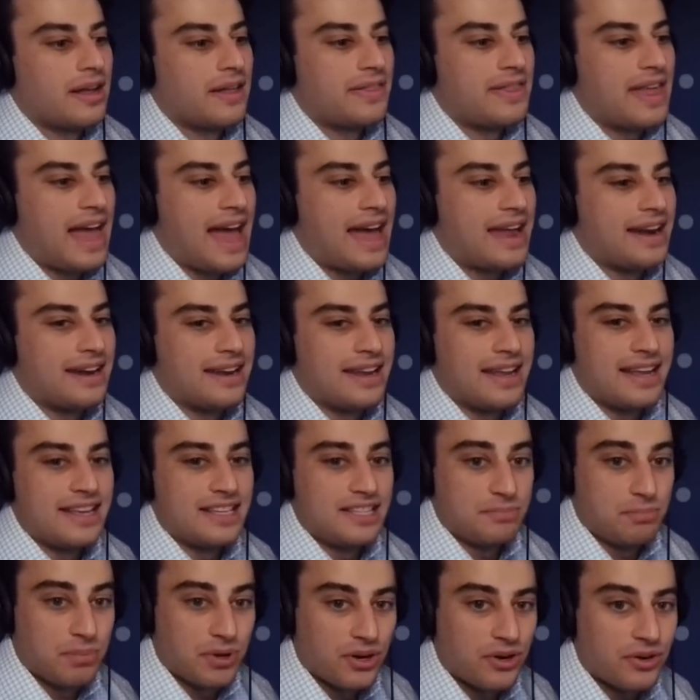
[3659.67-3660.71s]
that
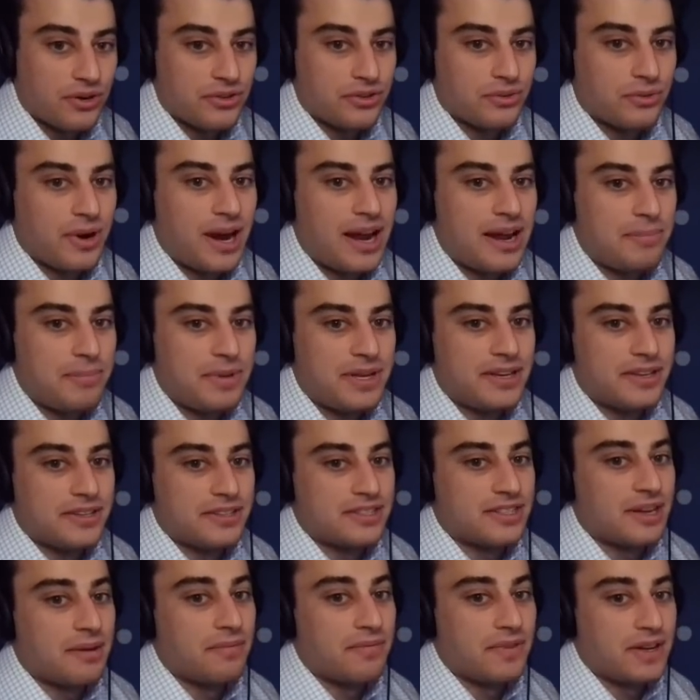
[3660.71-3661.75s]
is burned, right? Because
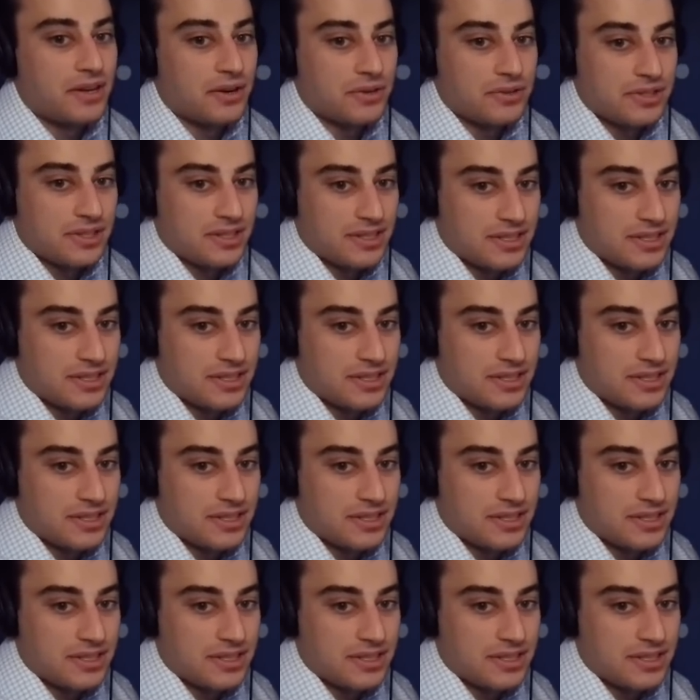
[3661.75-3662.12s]
some of it goes to